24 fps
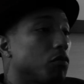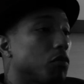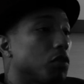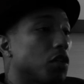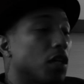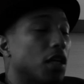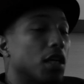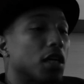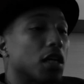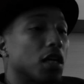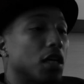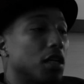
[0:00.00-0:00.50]

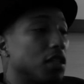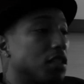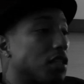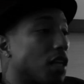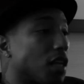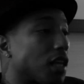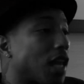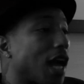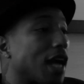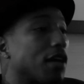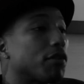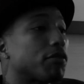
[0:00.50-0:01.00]
a
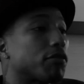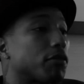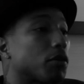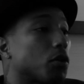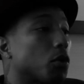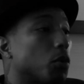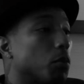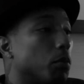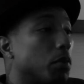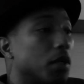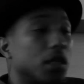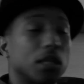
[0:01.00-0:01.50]

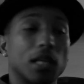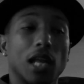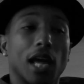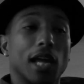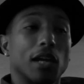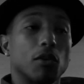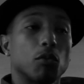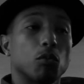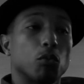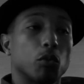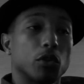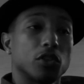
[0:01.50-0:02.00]
delightful but
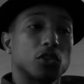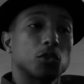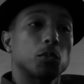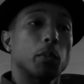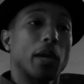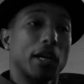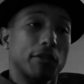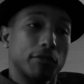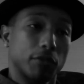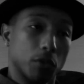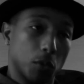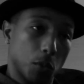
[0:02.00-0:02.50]
like
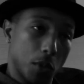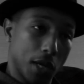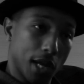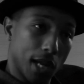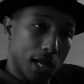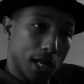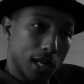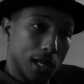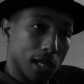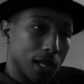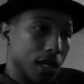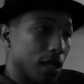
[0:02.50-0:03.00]
respectful
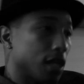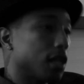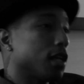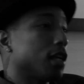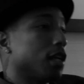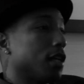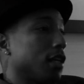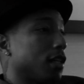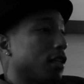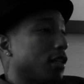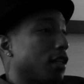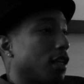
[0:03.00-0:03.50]
way,
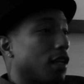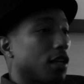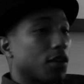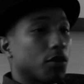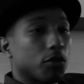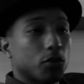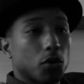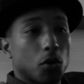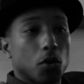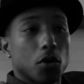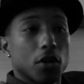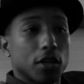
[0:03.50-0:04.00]
then
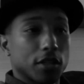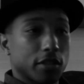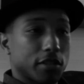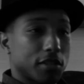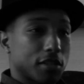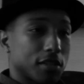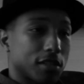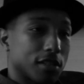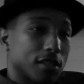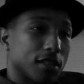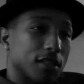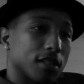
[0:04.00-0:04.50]
of
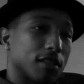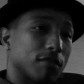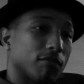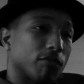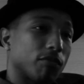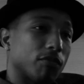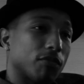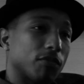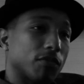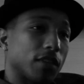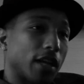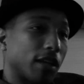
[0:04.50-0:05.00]
course,
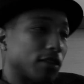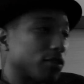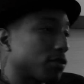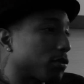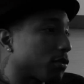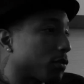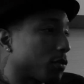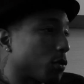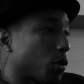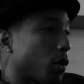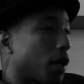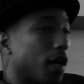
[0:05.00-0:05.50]
that's
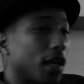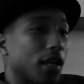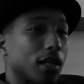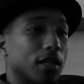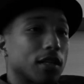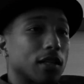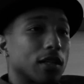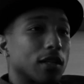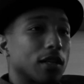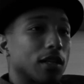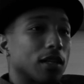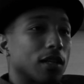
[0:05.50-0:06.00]
great.
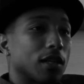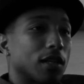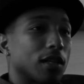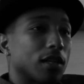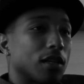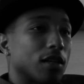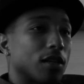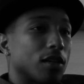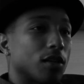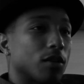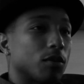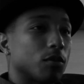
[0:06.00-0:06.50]

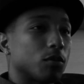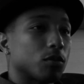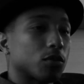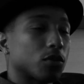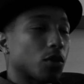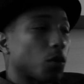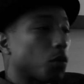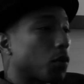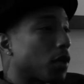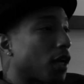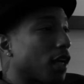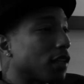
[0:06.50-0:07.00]

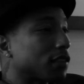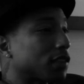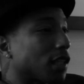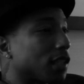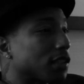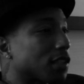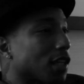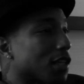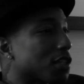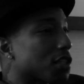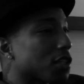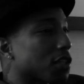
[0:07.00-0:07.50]
So when I say
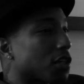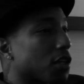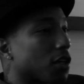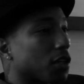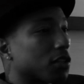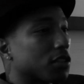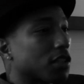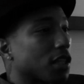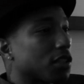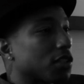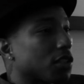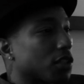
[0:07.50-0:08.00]
touch a
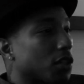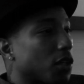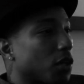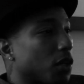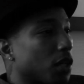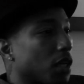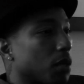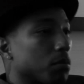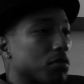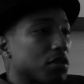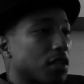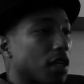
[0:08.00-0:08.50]
girl,
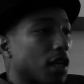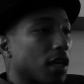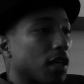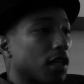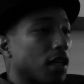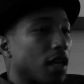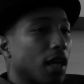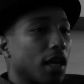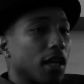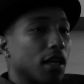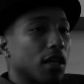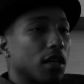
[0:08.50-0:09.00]
I'm saying
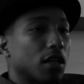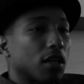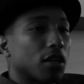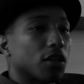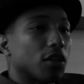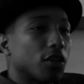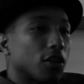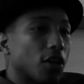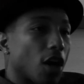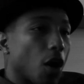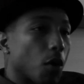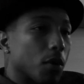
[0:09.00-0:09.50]
like
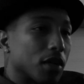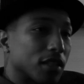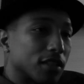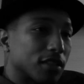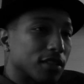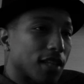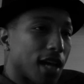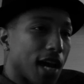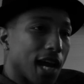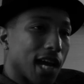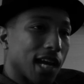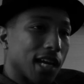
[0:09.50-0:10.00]
go
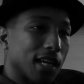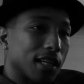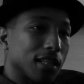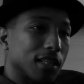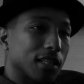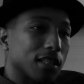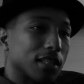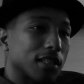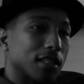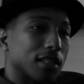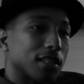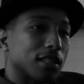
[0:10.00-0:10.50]
inside.
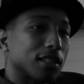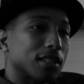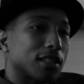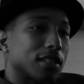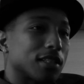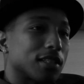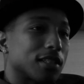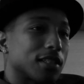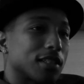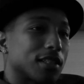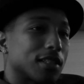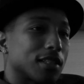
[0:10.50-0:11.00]

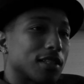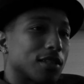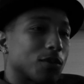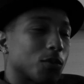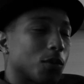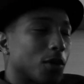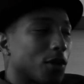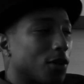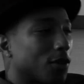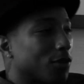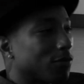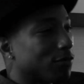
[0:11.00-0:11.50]

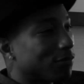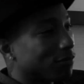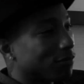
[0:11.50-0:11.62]
Well,